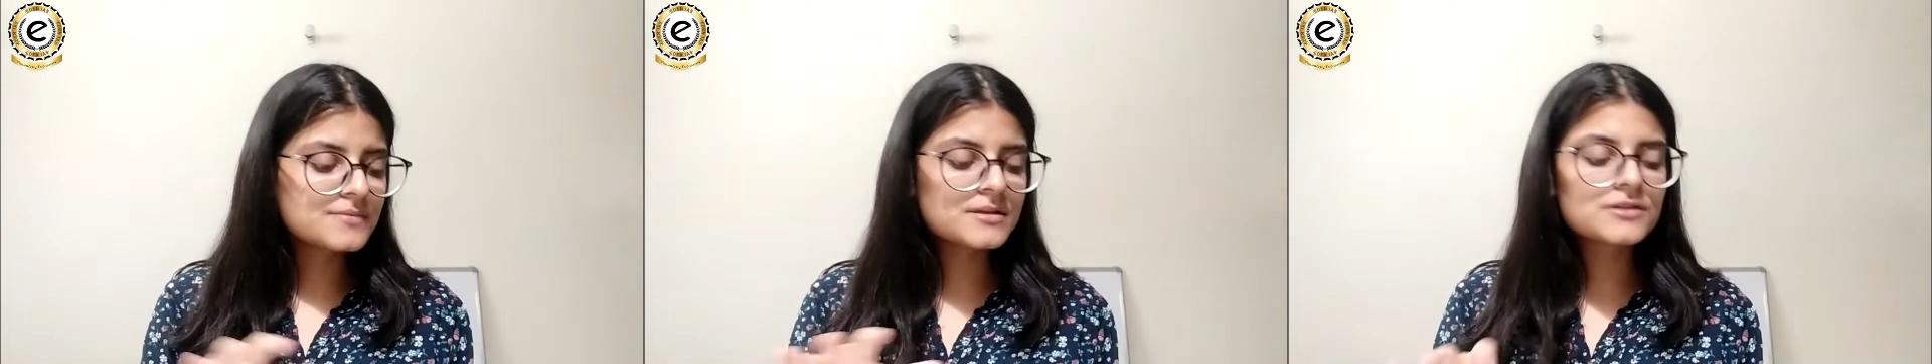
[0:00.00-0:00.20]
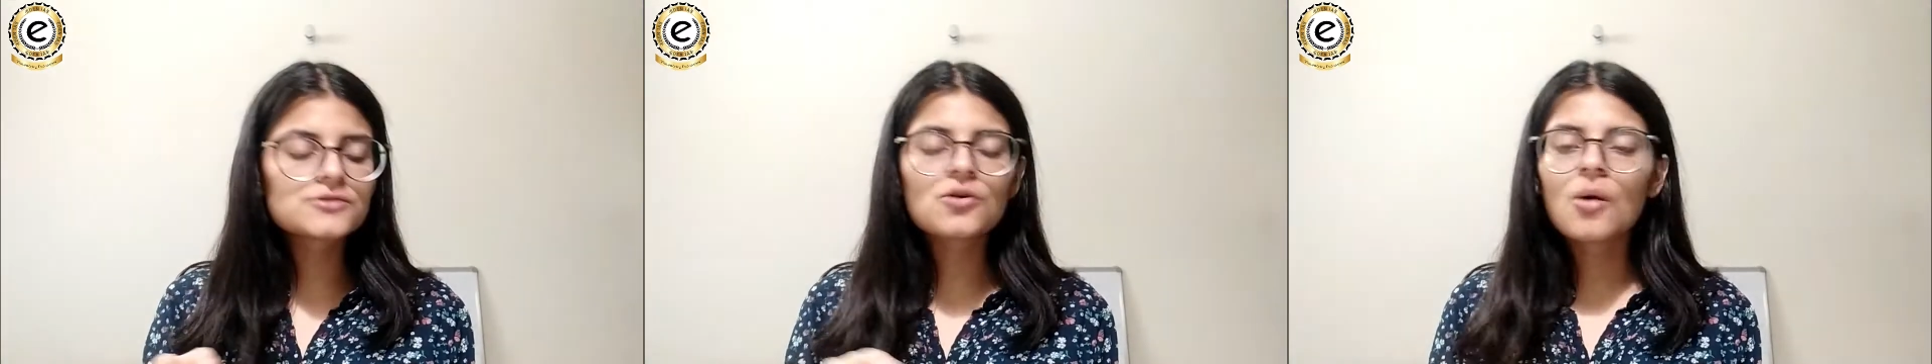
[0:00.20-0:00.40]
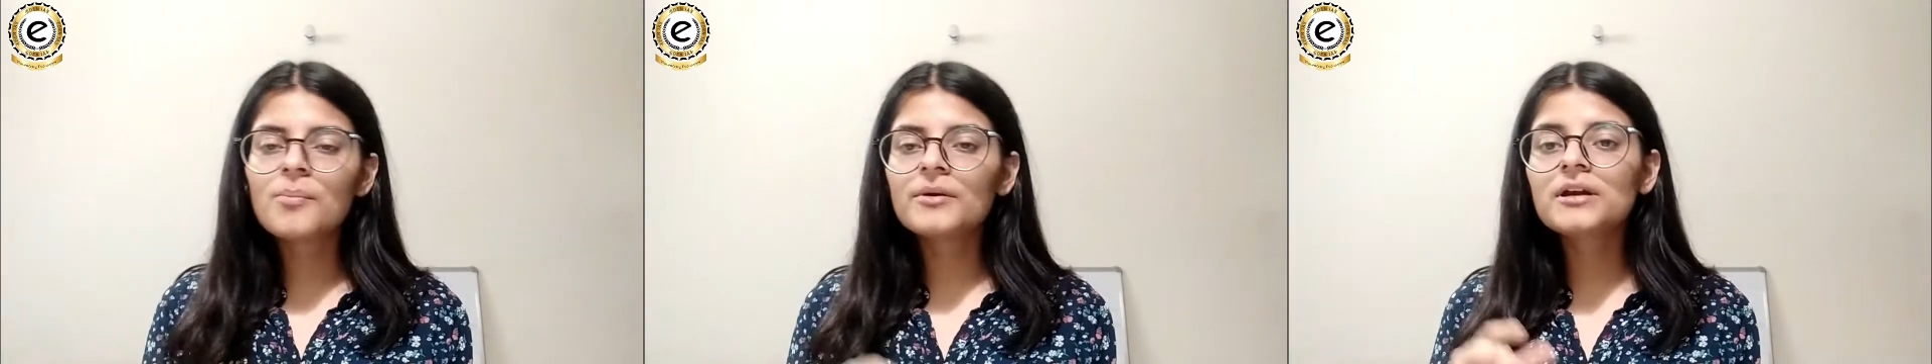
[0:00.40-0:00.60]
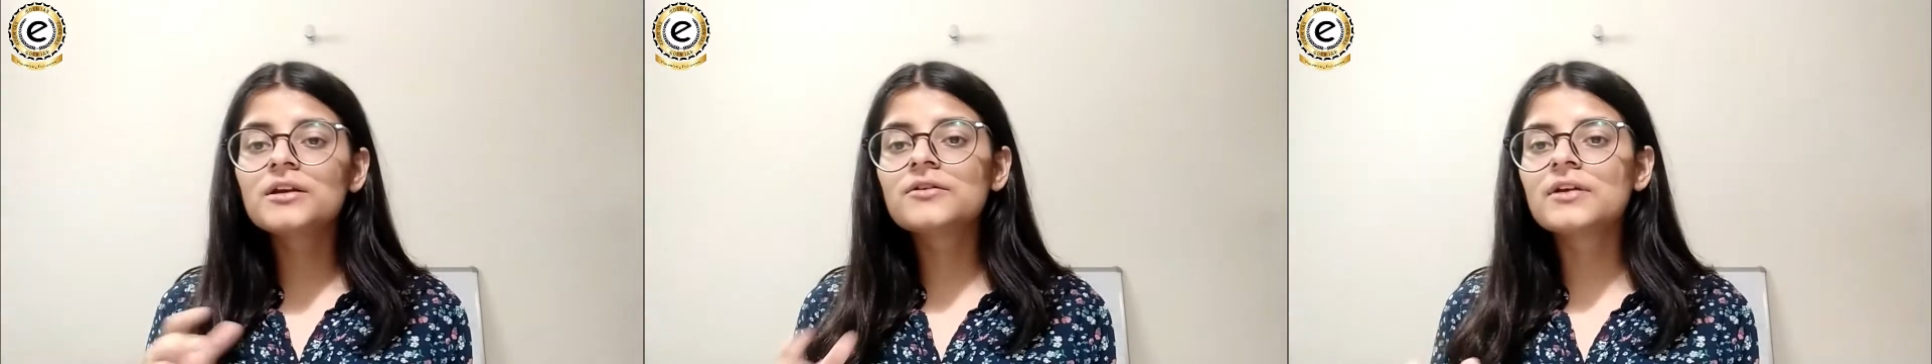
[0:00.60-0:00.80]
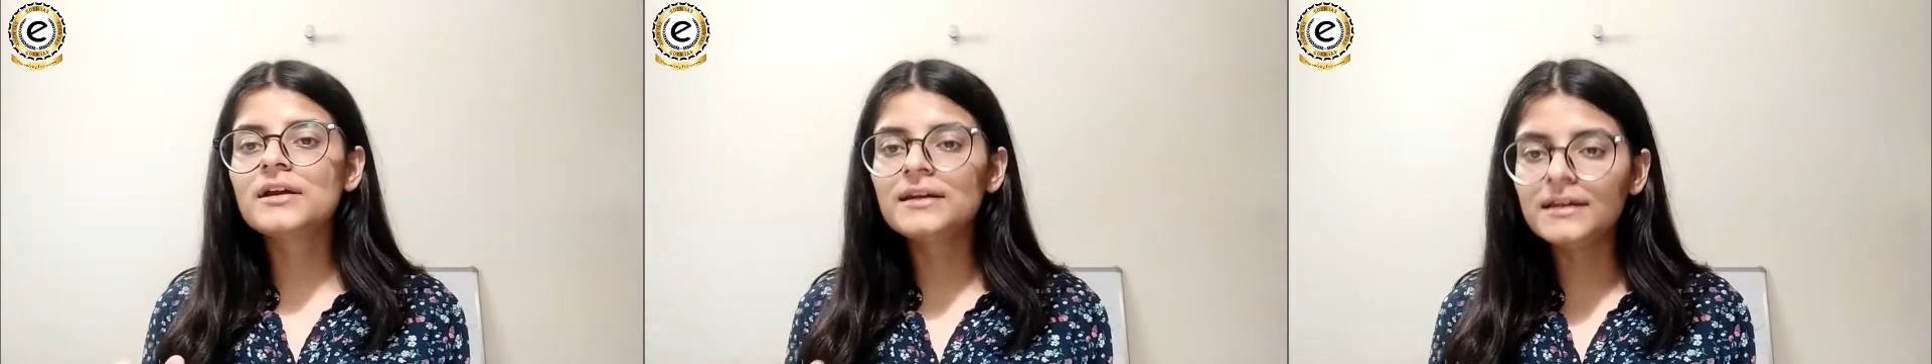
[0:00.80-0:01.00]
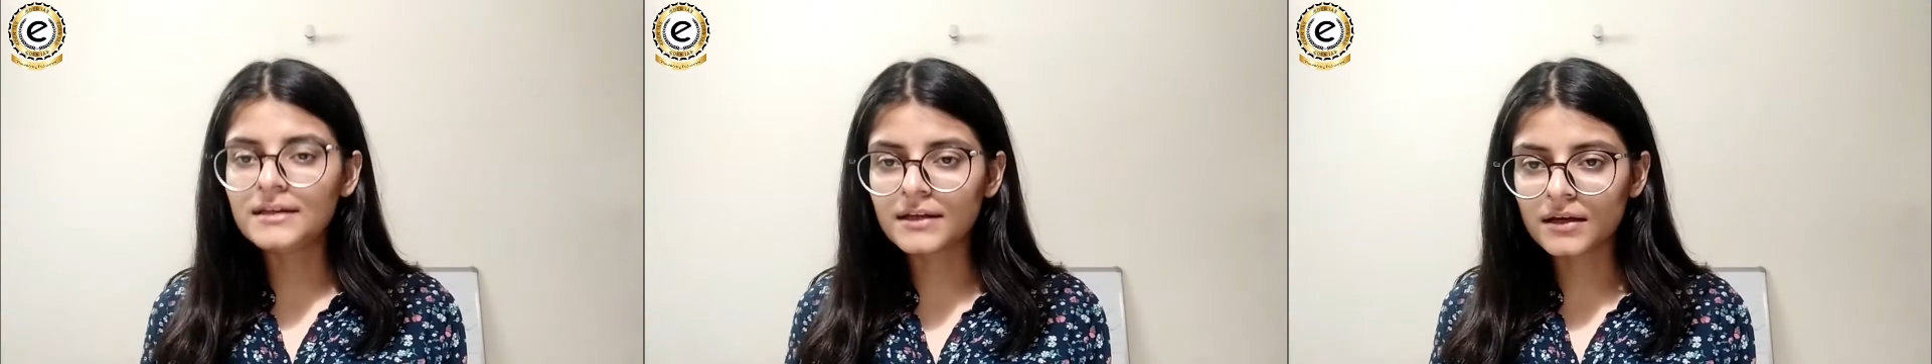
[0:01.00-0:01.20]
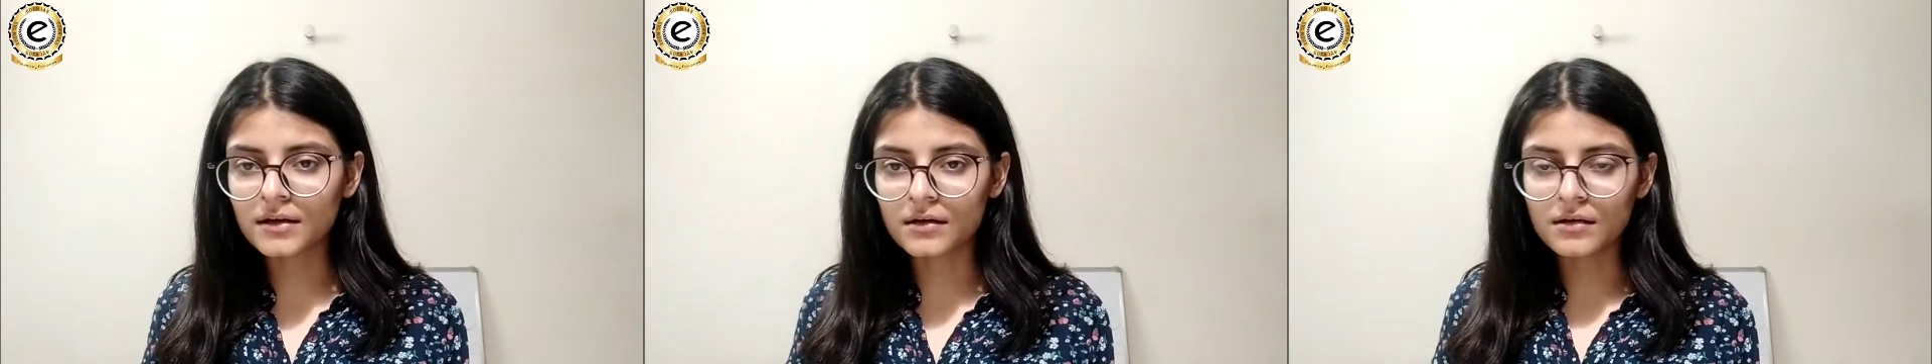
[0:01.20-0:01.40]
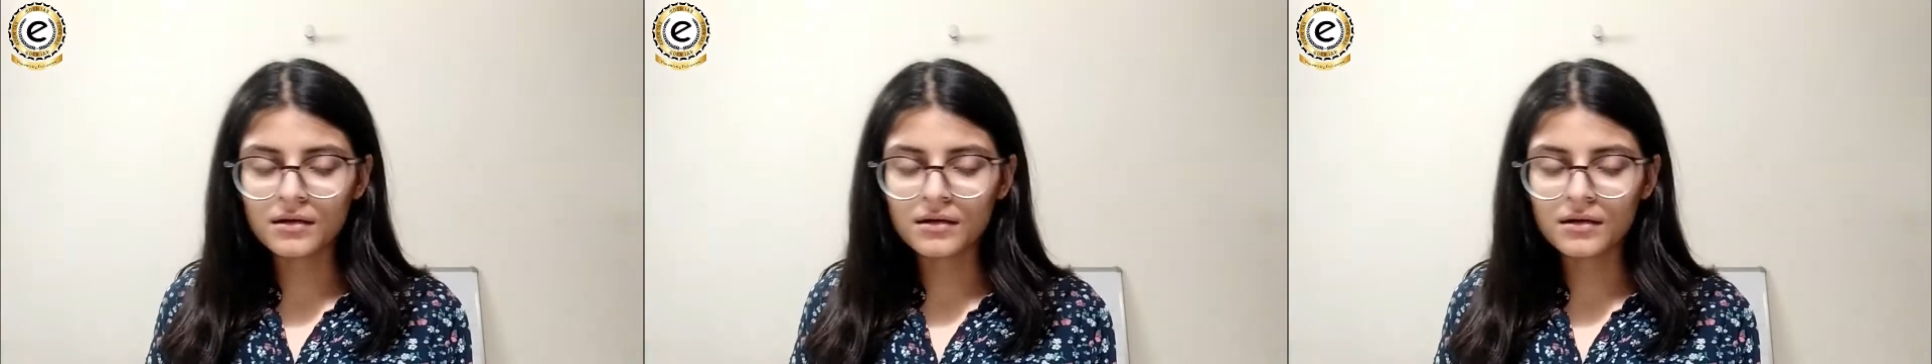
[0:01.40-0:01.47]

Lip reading: this topic in great detail.